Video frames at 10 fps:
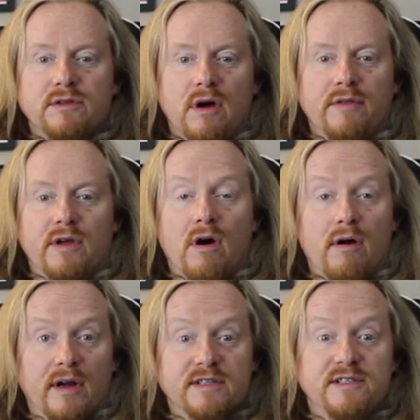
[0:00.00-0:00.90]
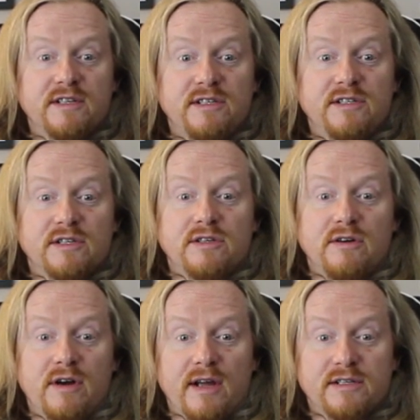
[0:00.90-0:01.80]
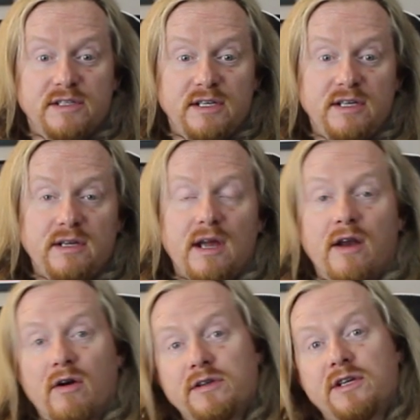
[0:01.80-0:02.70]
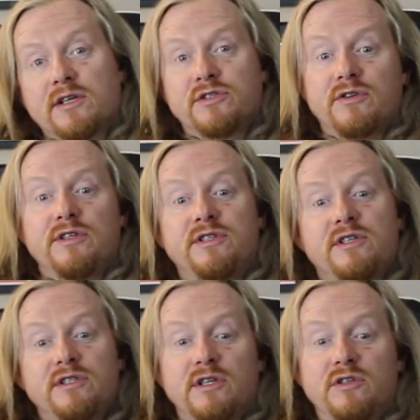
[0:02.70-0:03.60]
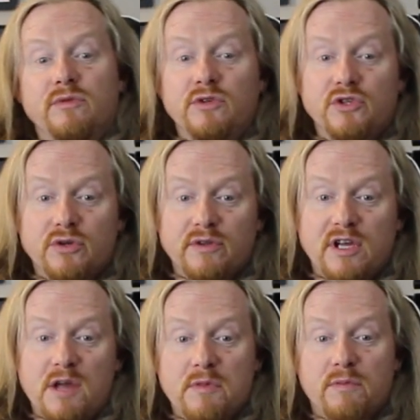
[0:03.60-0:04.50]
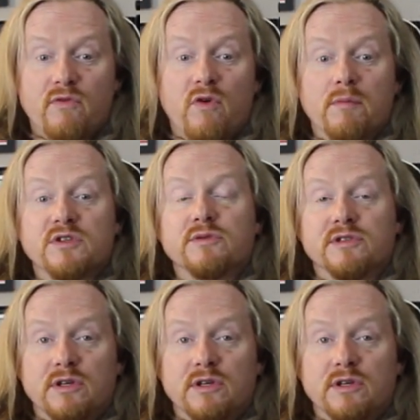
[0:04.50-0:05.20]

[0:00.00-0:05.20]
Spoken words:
on the RX 6600 XT and RTX 3060 to ensure the gaming performance was